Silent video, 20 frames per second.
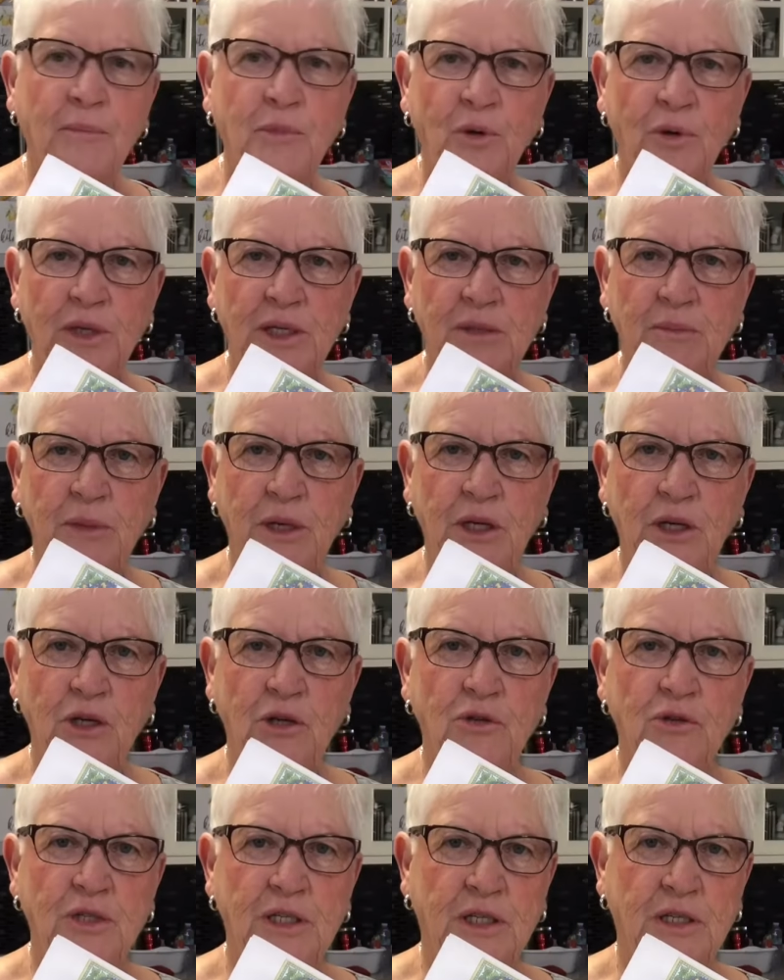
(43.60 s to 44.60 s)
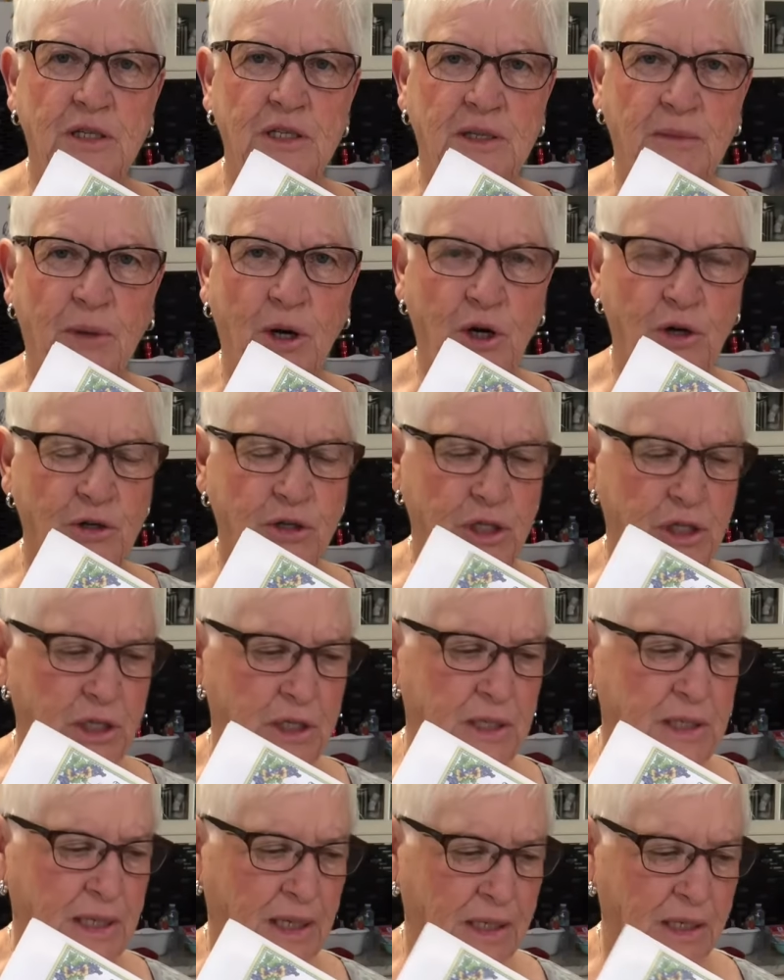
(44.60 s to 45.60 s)
going to be using some
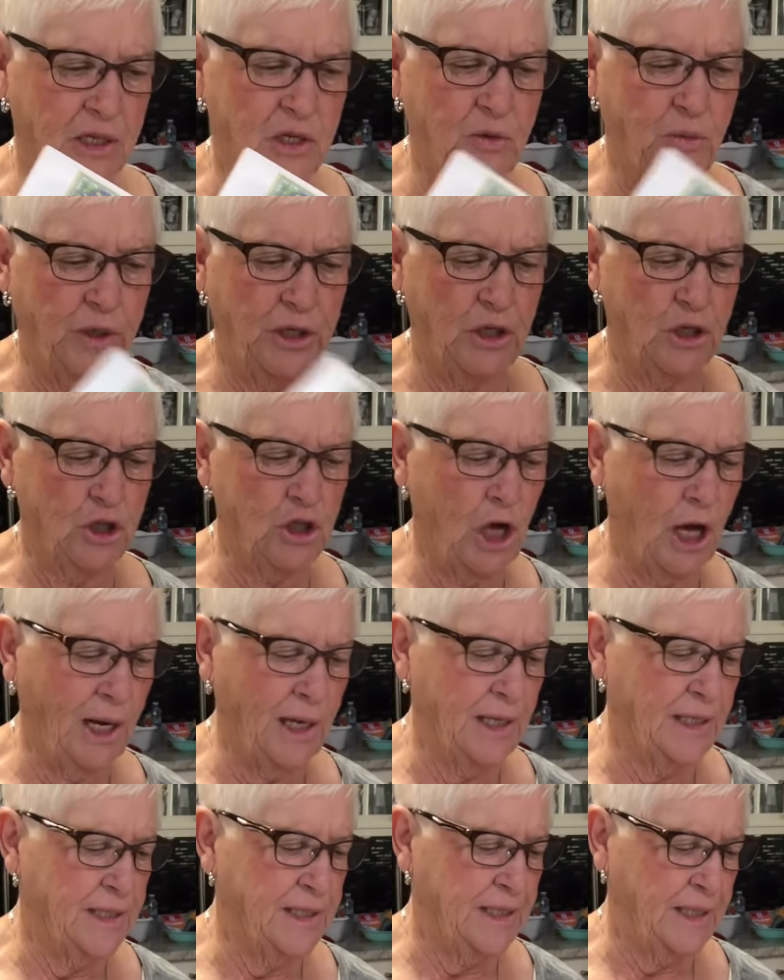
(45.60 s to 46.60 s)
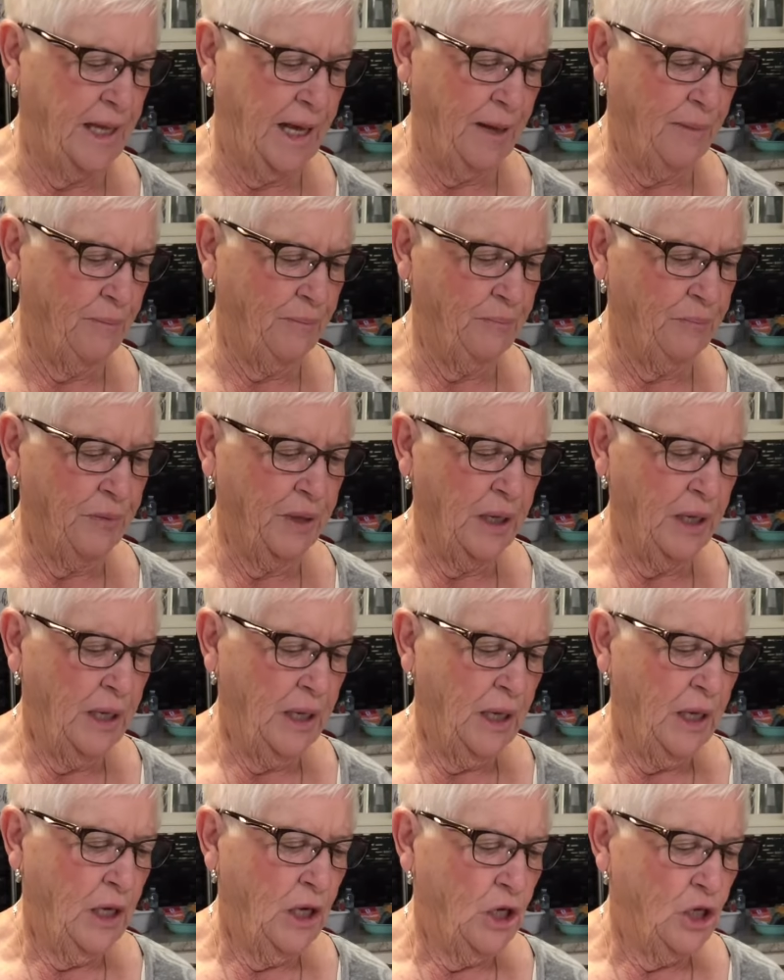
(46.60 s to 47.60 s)
Hershey's unsweetened chocolate today.
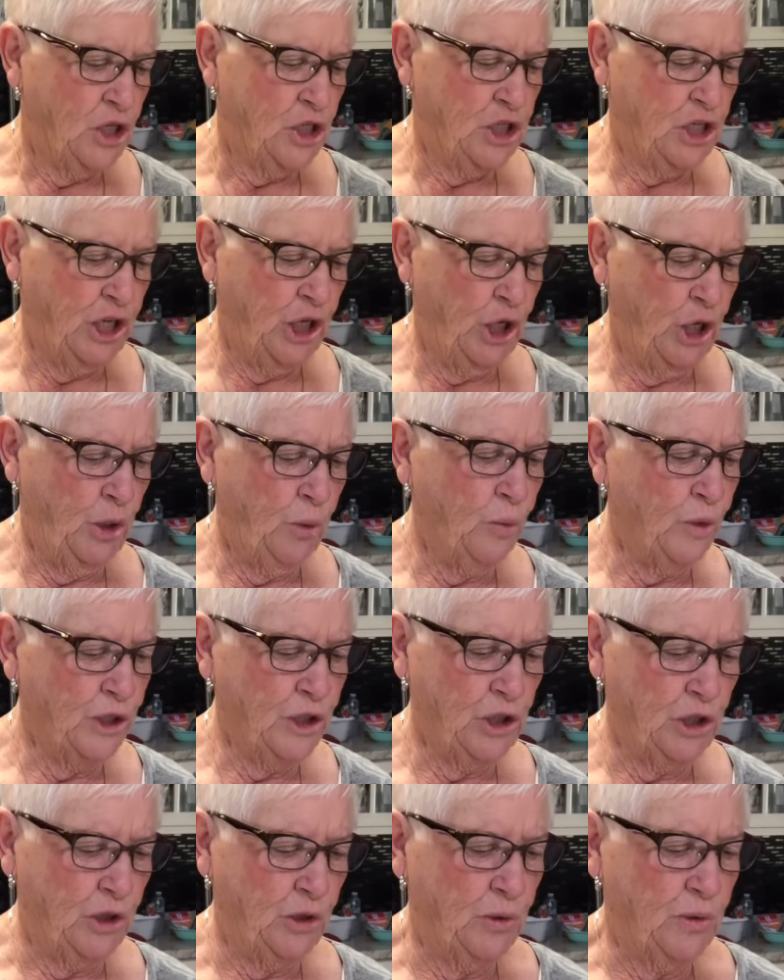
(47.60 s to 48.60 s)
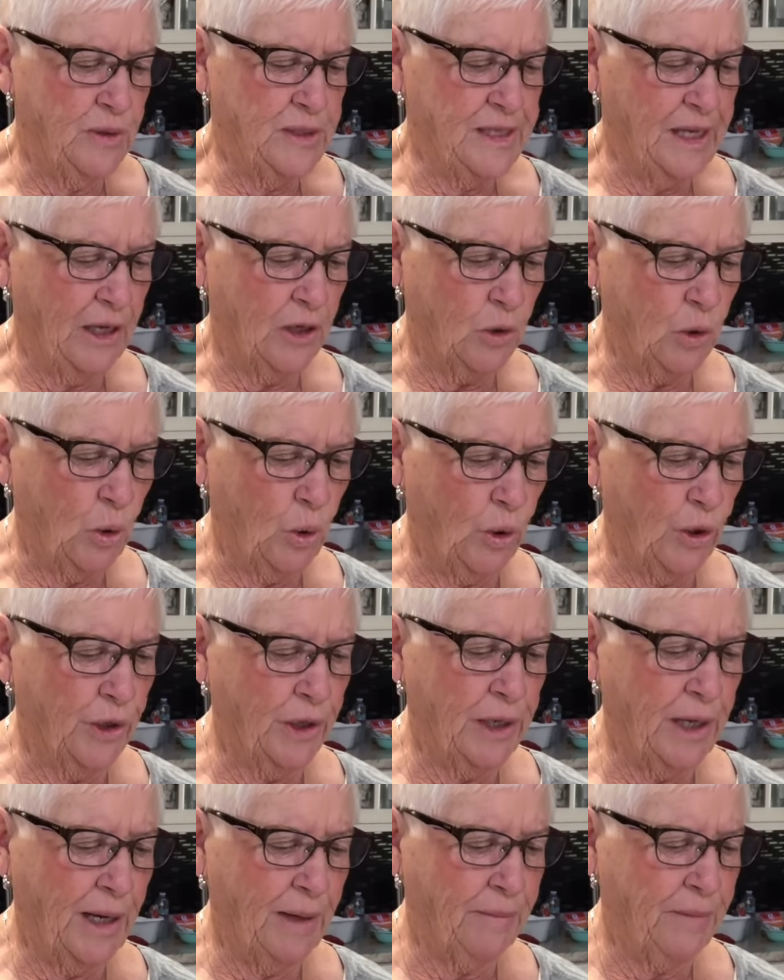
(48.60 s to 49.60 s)
She would use a
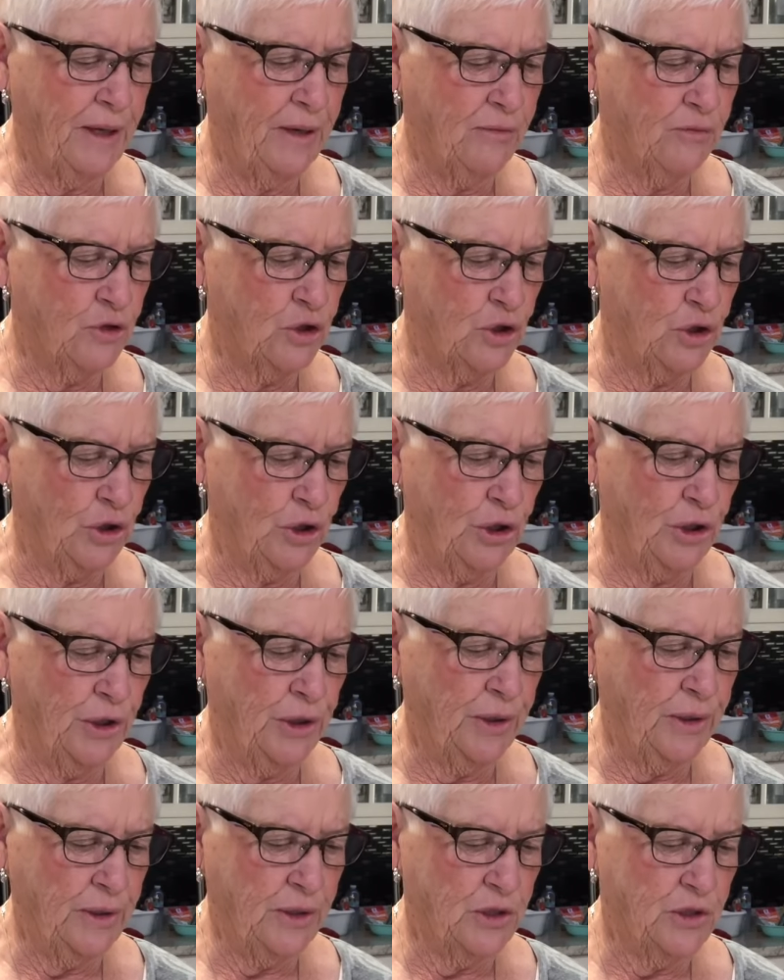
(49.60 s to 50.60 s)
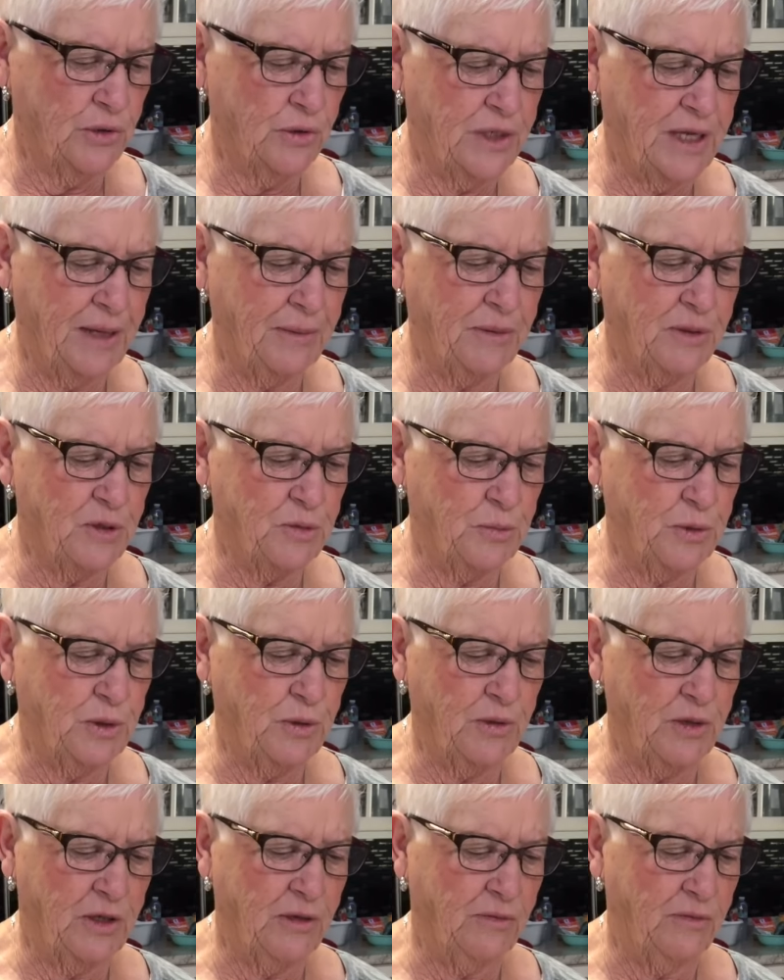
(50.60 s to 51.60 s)
1/4 cup of sugar, 2
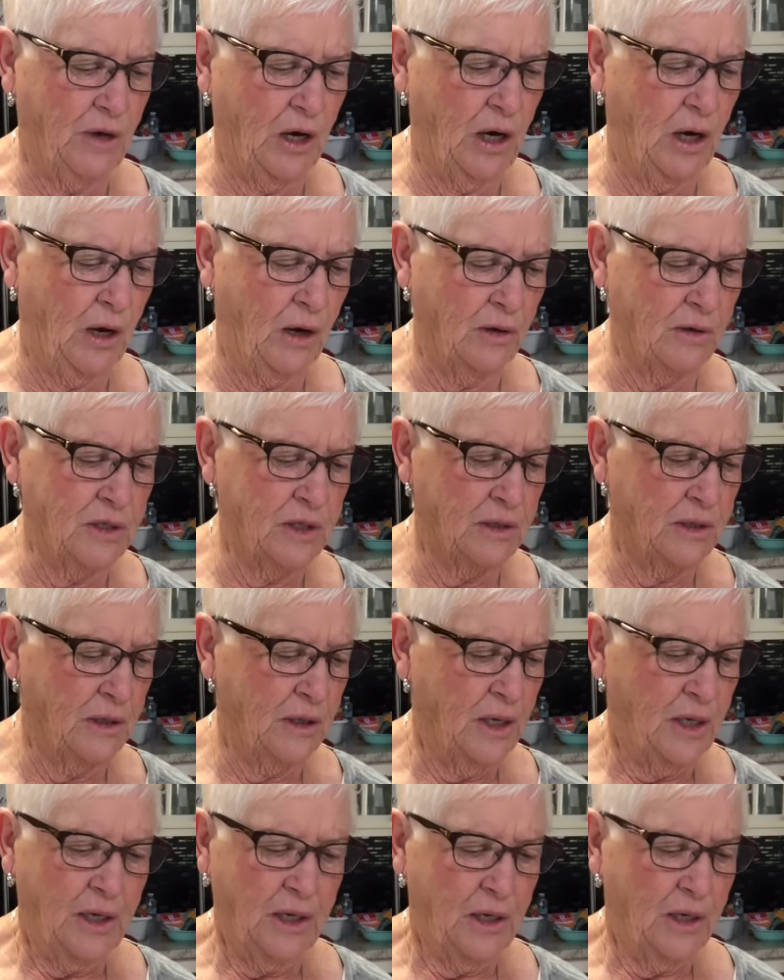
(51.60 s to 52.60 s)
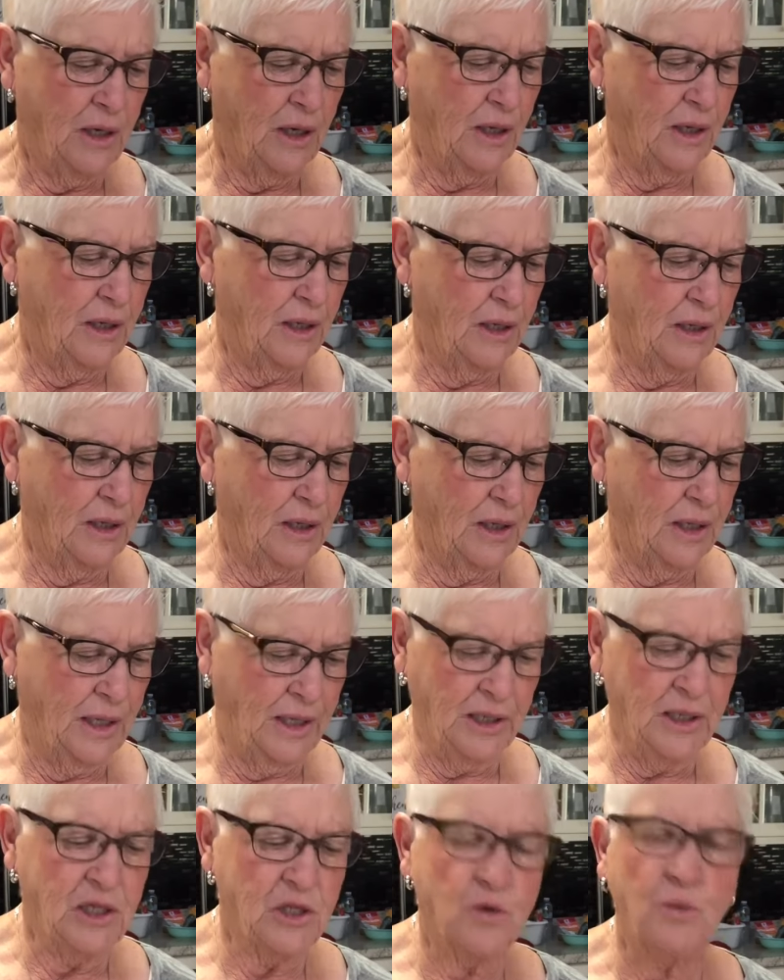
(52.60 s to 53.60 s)
tablespoons of all
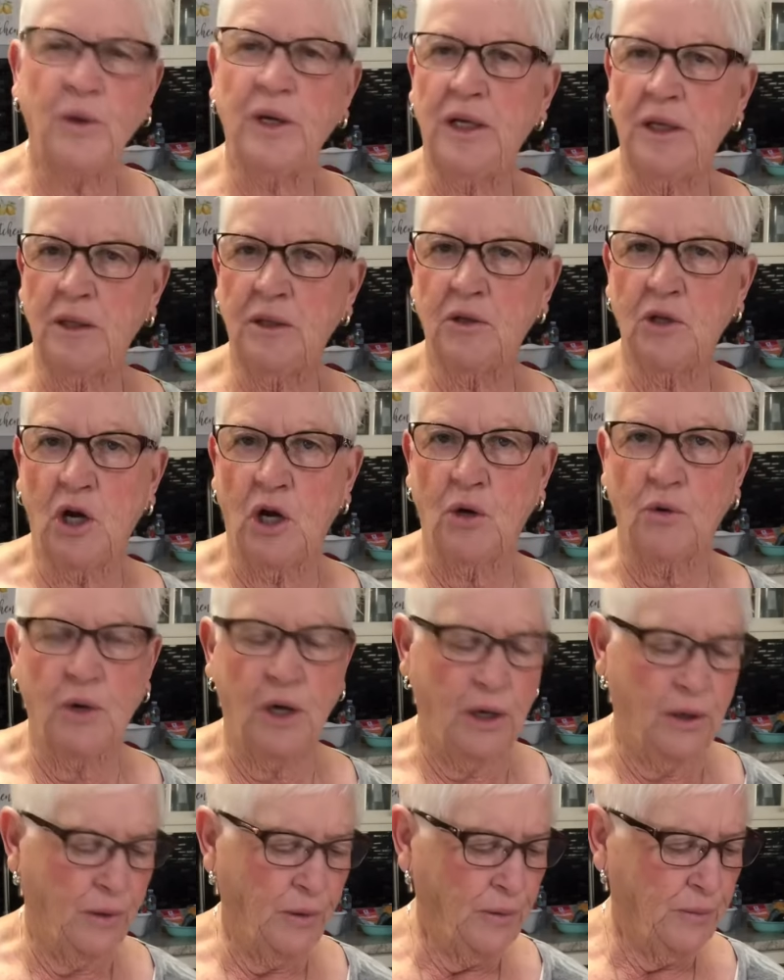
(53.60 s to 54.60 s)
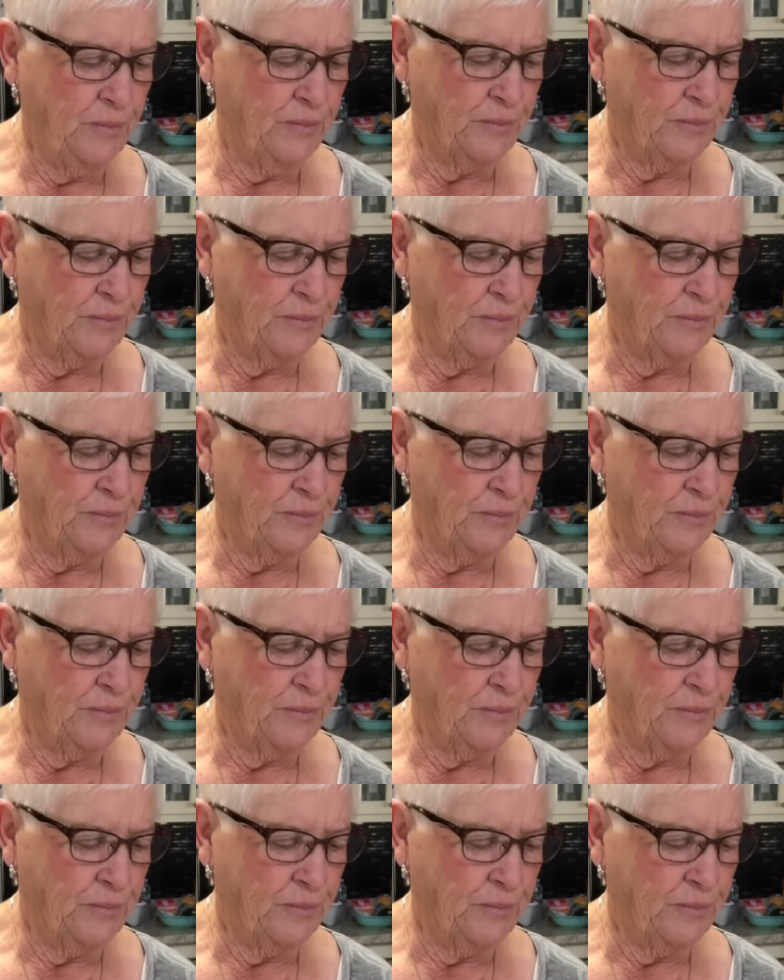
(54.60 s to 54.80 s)
unsweetened cocoa,